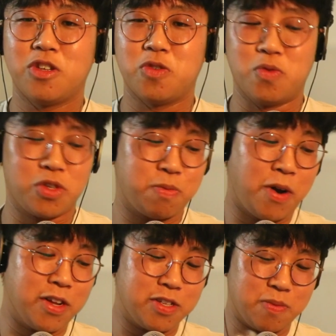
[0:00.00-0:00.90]

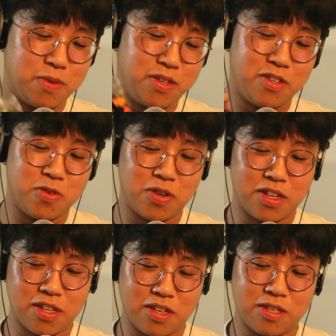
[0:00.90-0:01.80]
responsibly drink
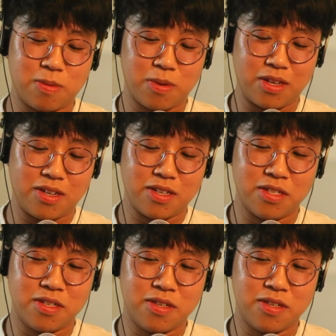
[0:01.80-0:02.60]
this because